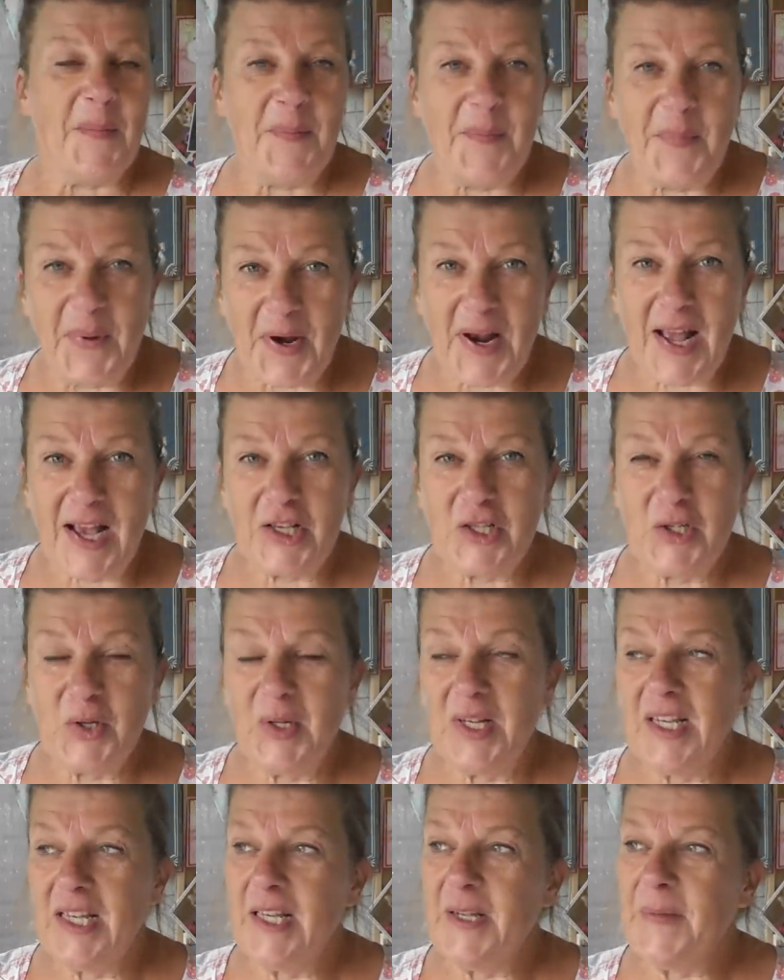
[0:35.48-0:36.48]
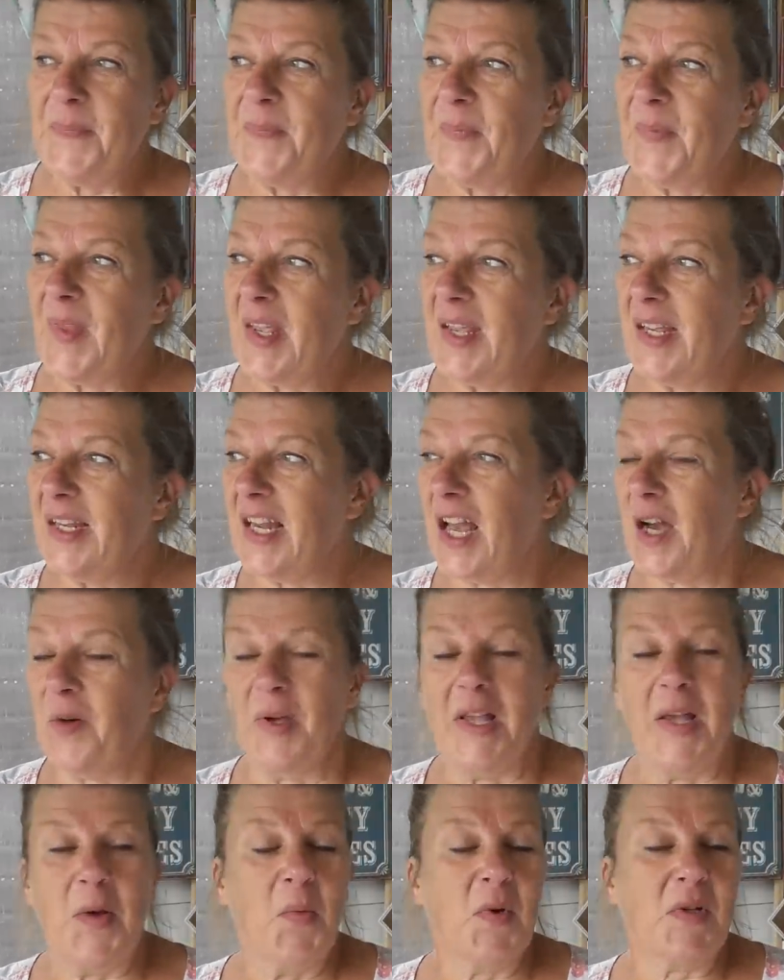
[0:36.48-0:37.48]
But actually, now,
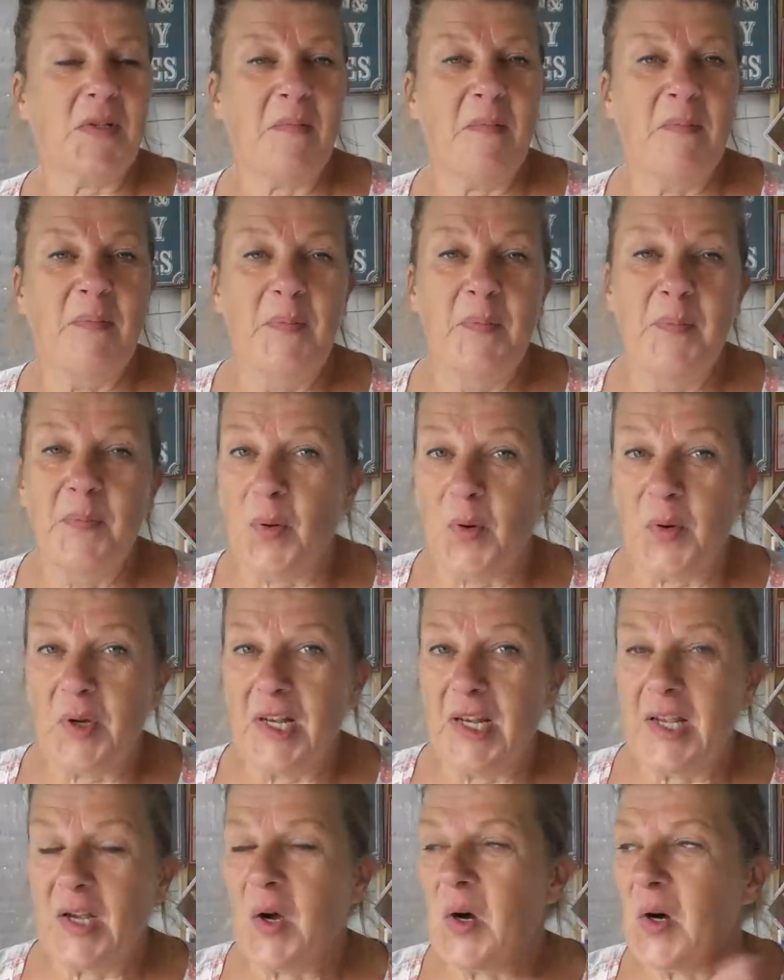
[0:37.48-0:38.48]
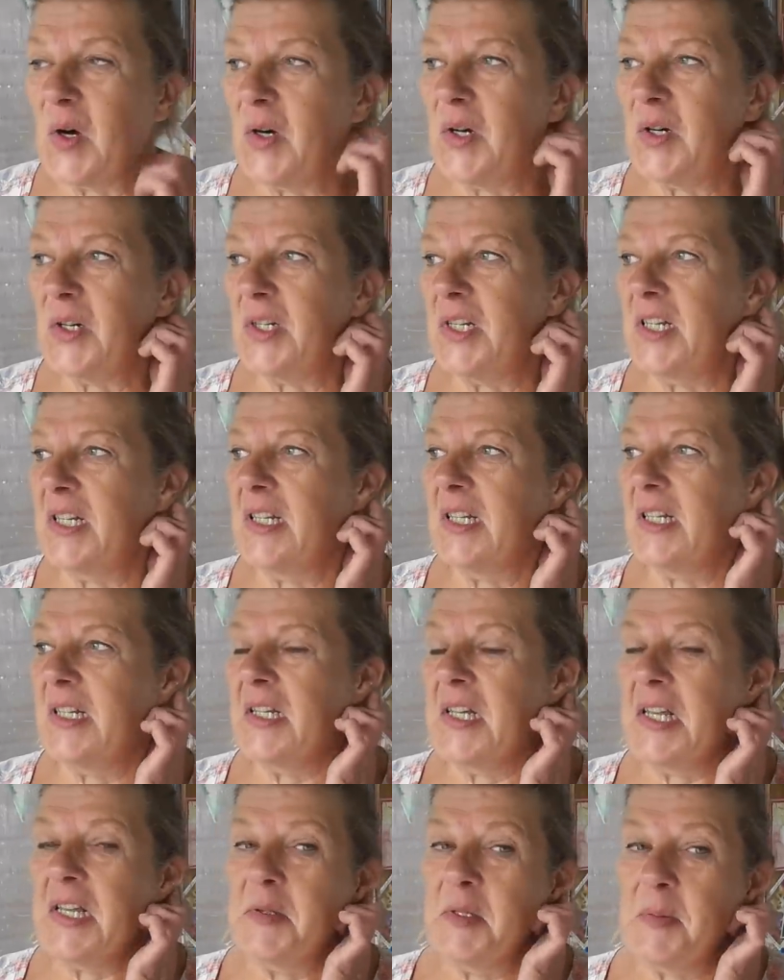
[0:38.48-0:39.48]
it wasn't boiling hot.
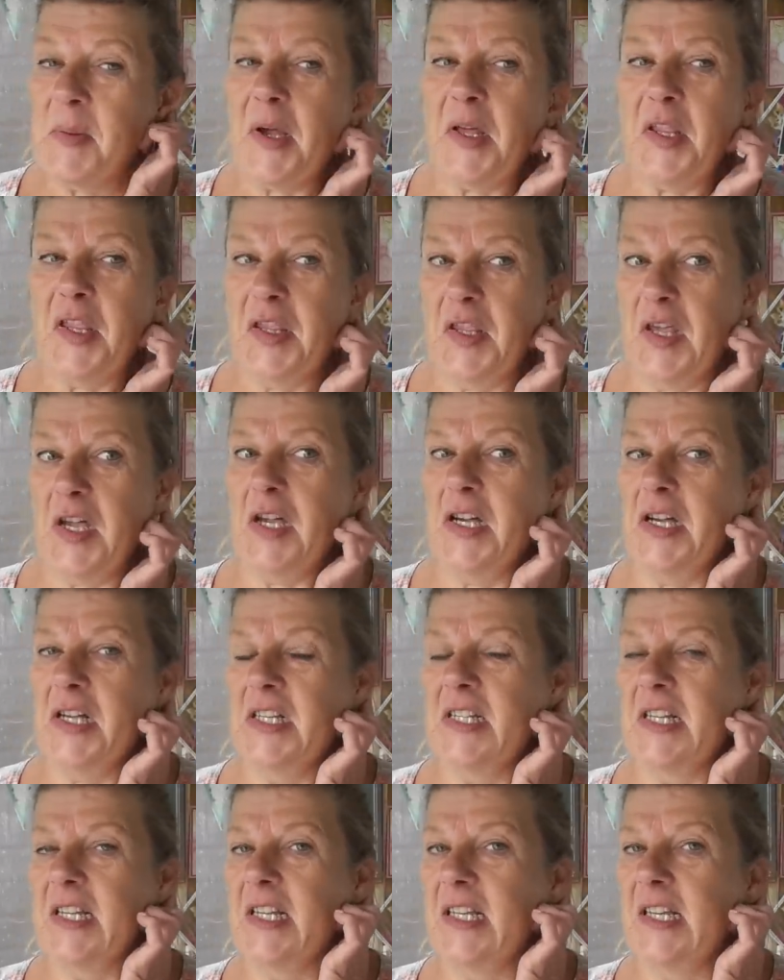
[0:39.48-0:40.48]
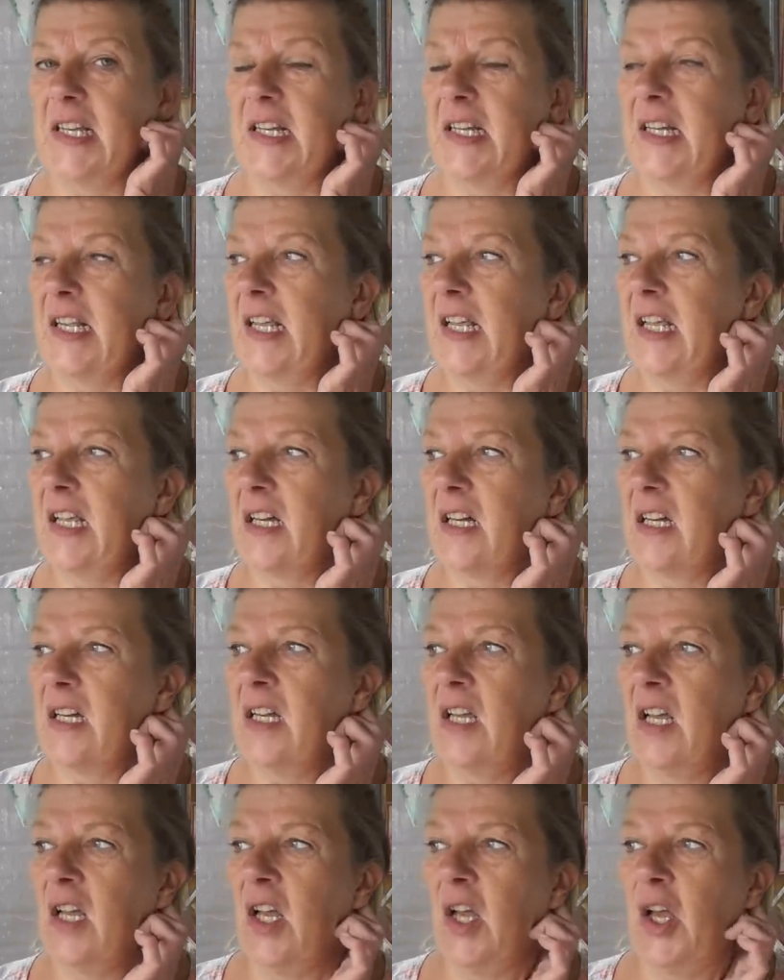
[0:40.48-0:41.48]
It was about 30 in here,
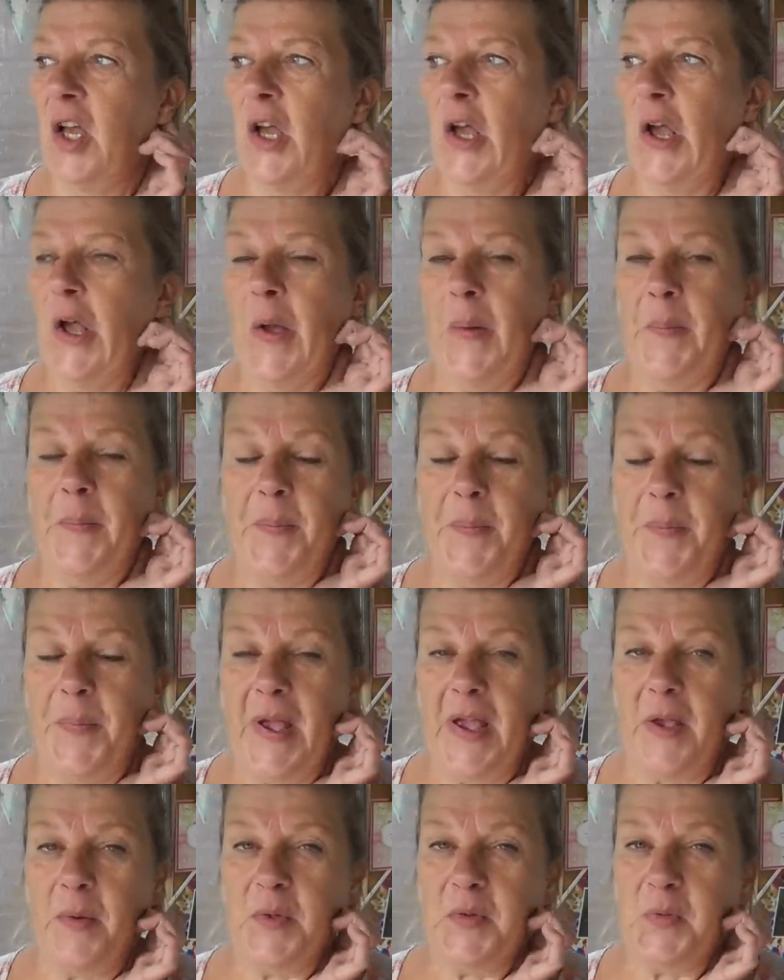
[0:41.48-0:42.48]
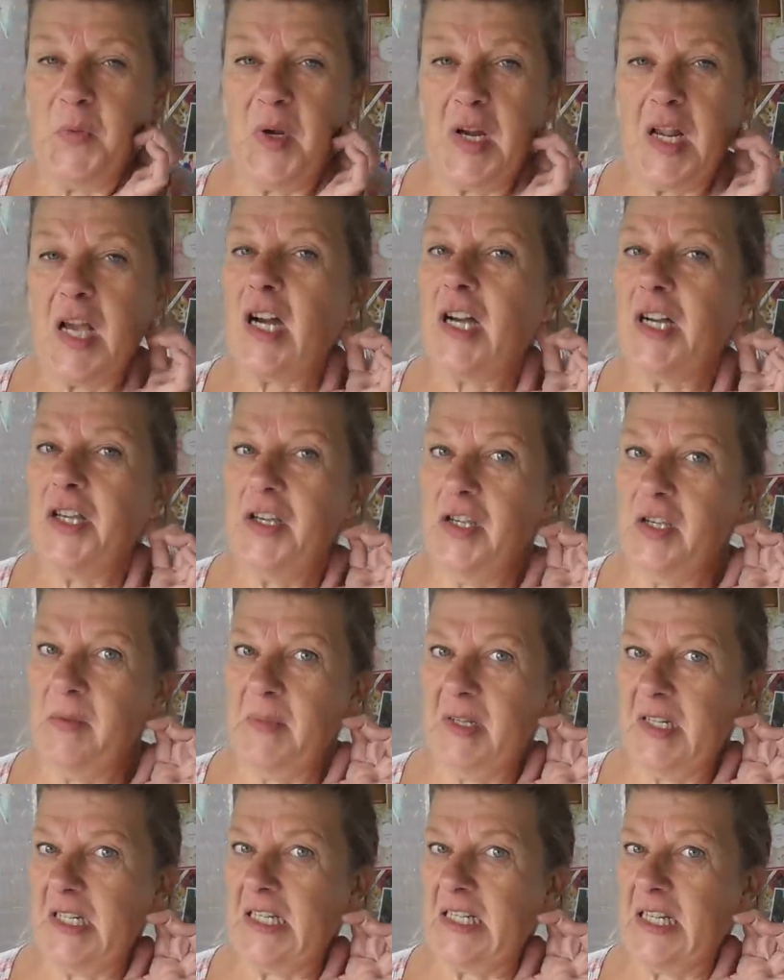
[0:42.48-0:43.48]
but it was really high
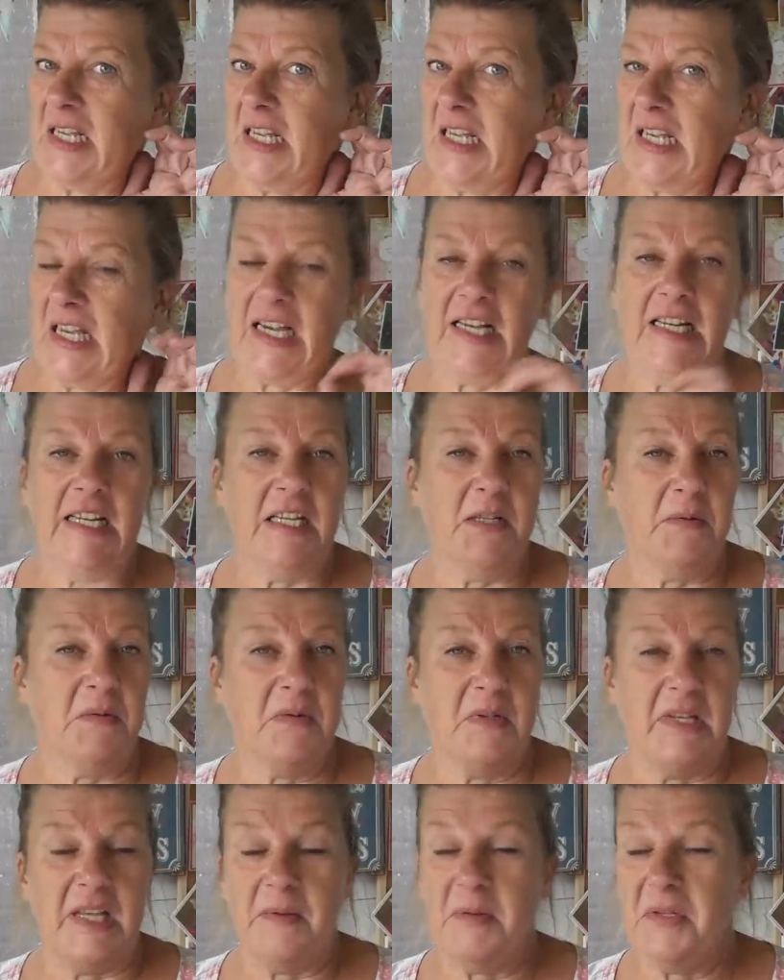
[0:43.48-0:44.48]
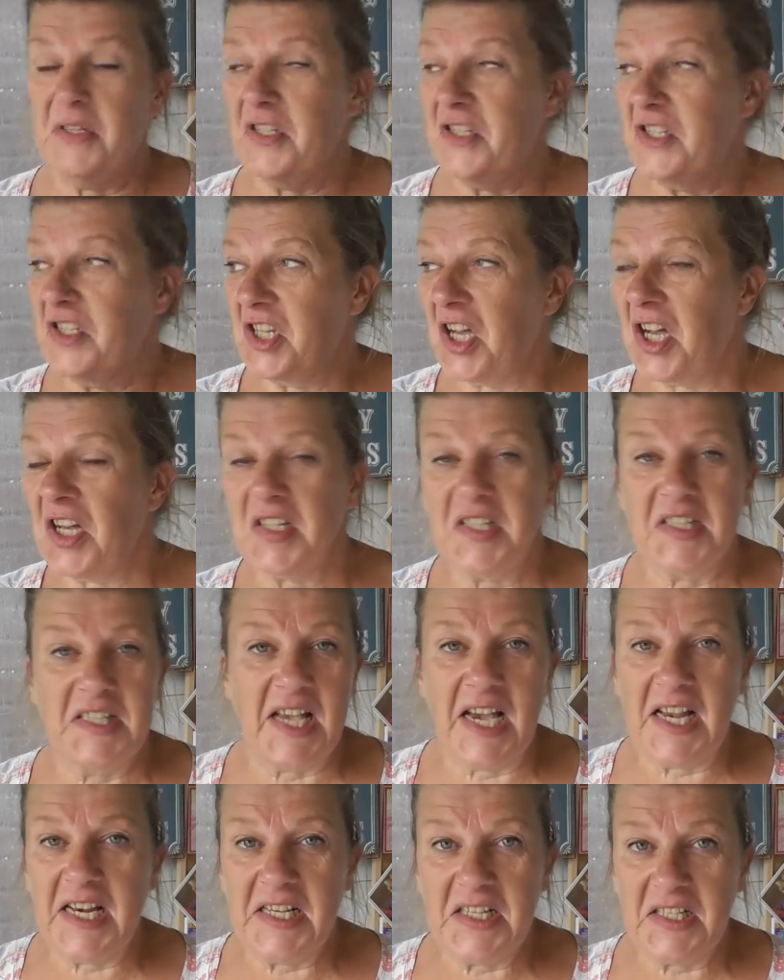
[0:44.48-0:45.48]
humidity and it was just
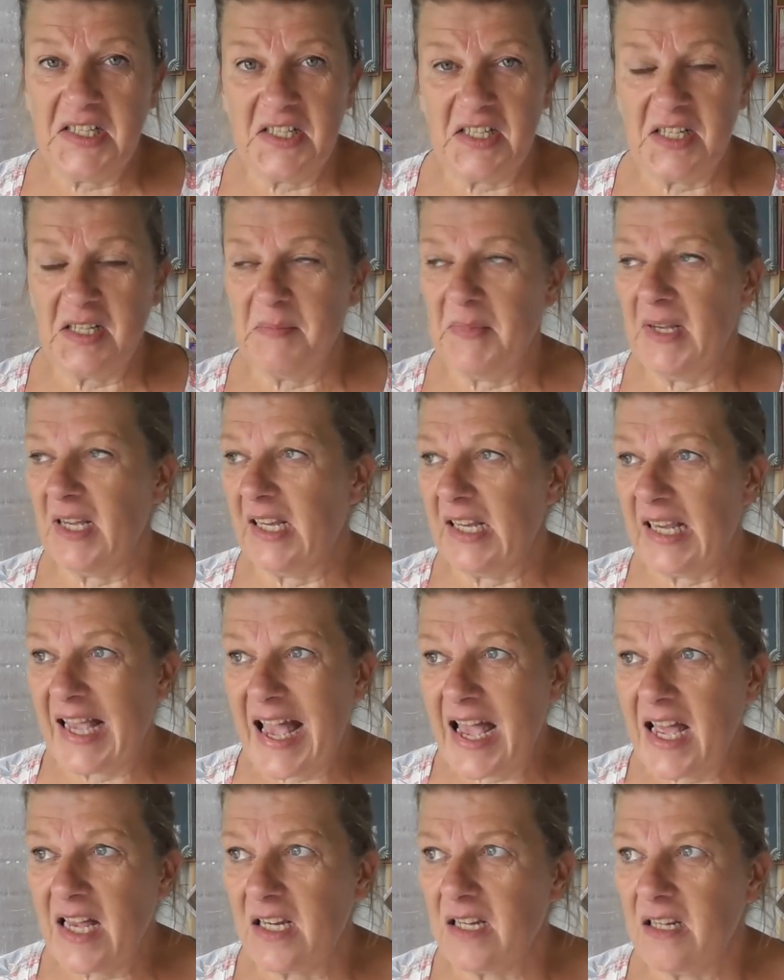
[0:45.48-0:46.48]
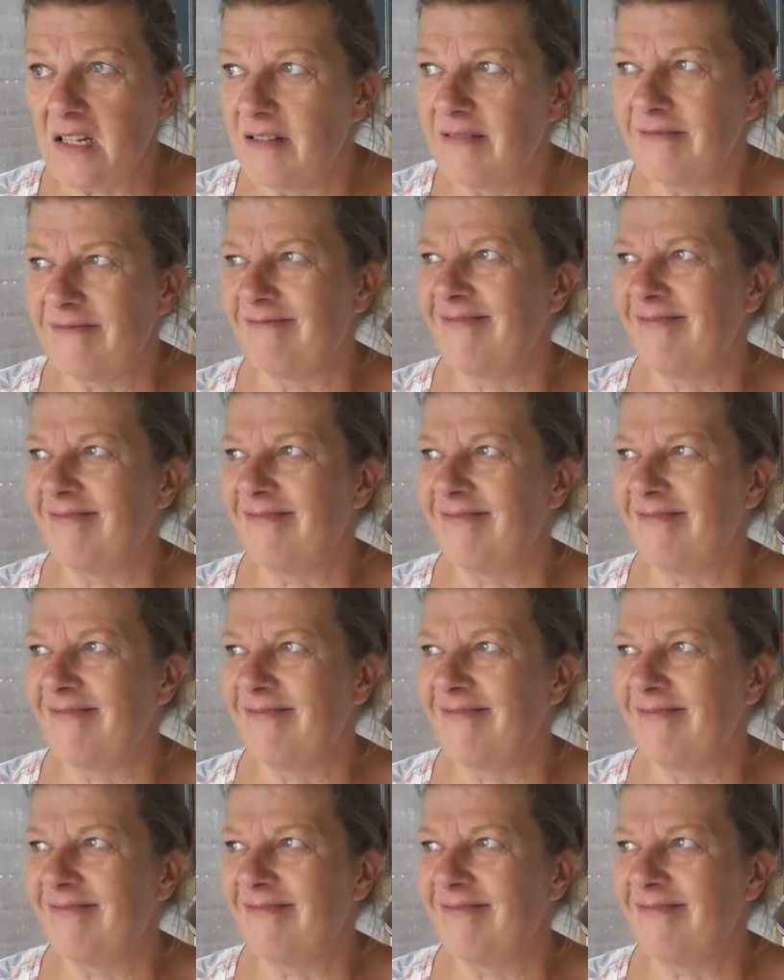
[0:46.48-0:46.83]
getting to me again.